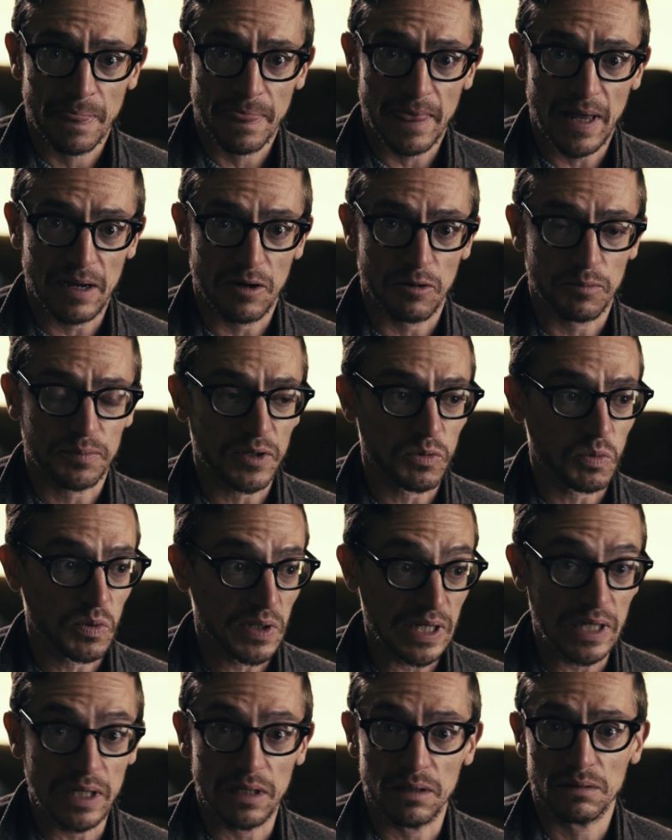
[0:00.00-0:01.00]
I hope that
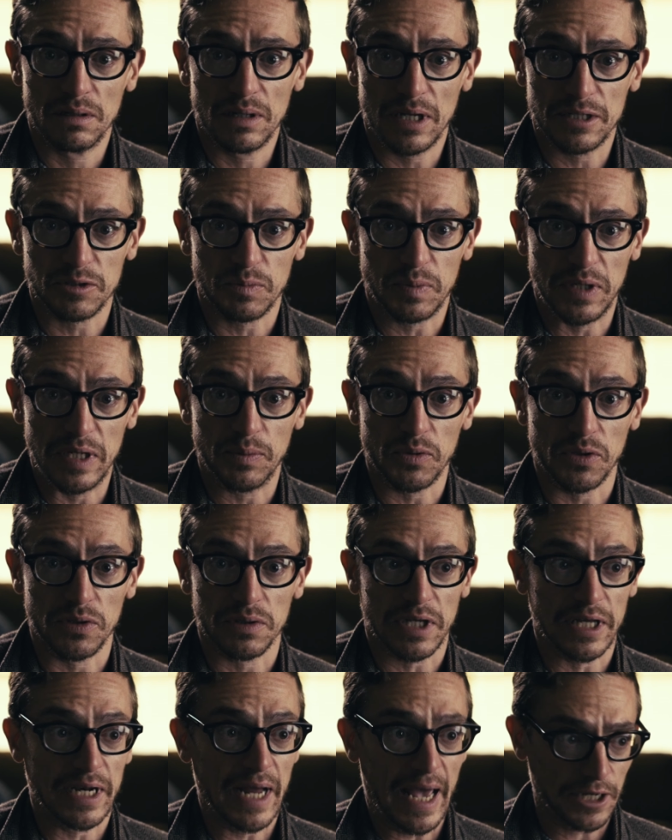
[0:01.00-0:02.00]
we as a people
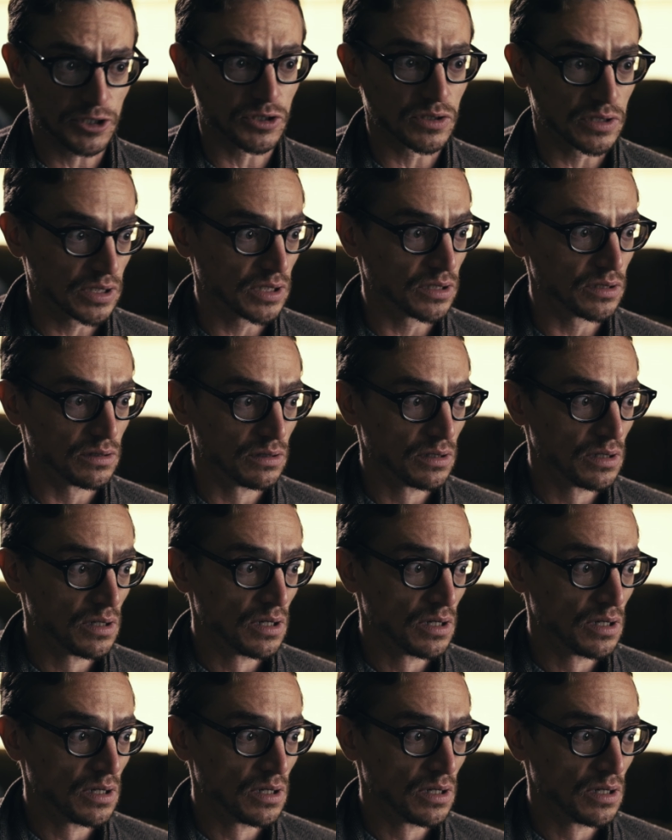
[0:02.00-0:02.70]
can actually